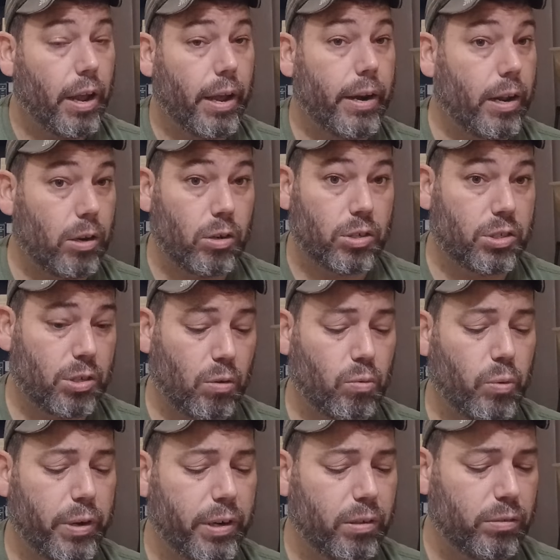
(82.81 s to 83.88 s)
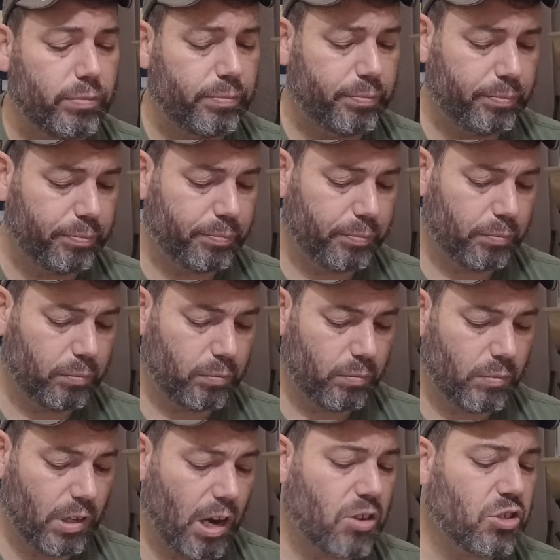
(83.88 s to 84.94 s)
And it looks so real.
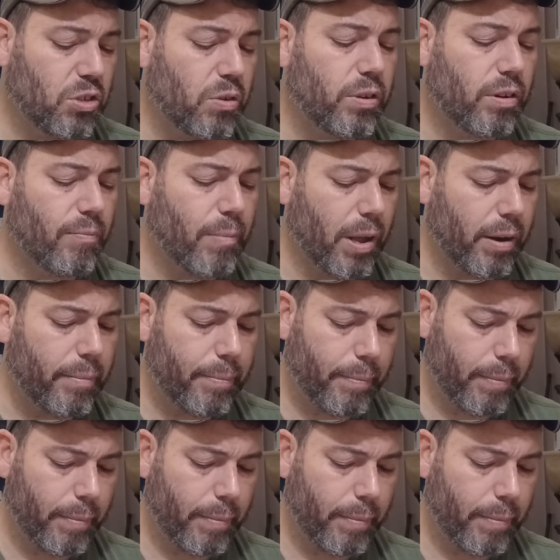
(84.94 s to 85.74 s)
And I'll show you in a minute.